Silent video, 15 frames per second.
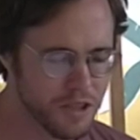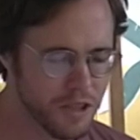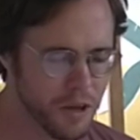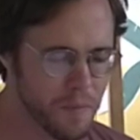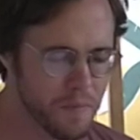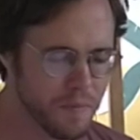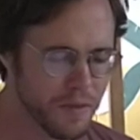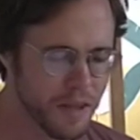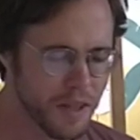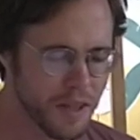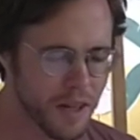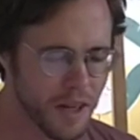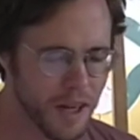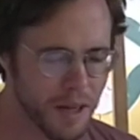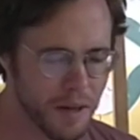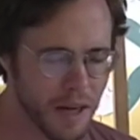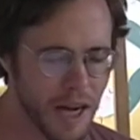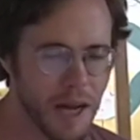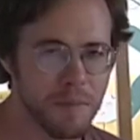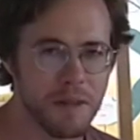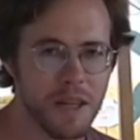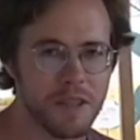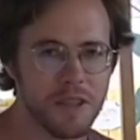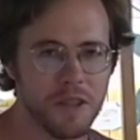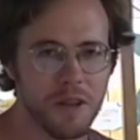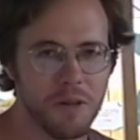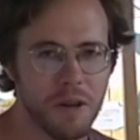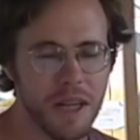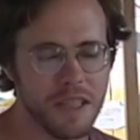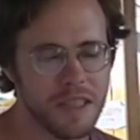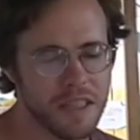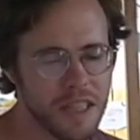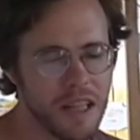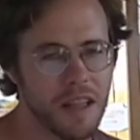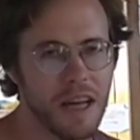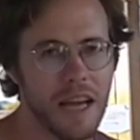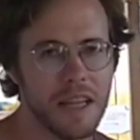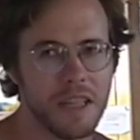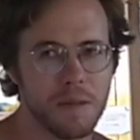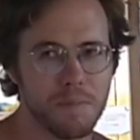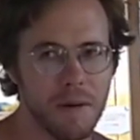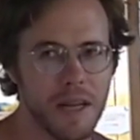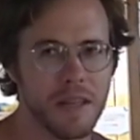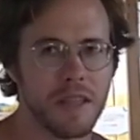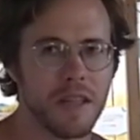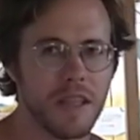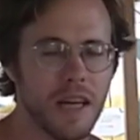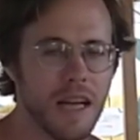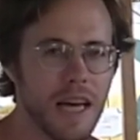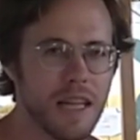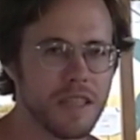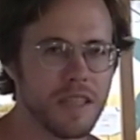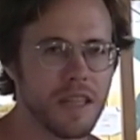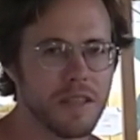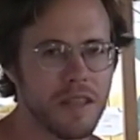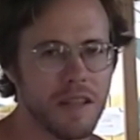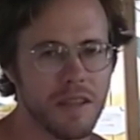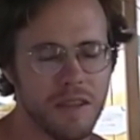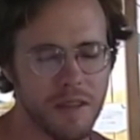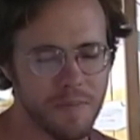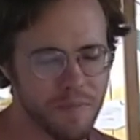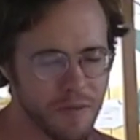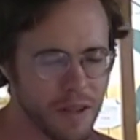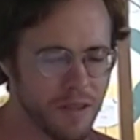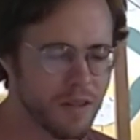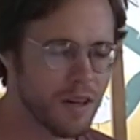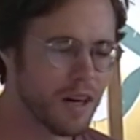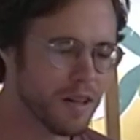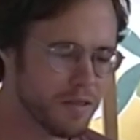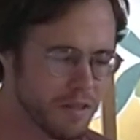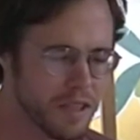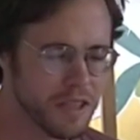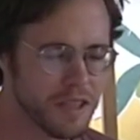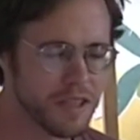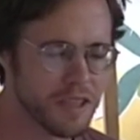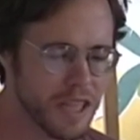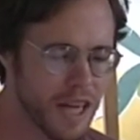So I'm not so quick to say Li-ion is better than lead acid. I think that there are reasons to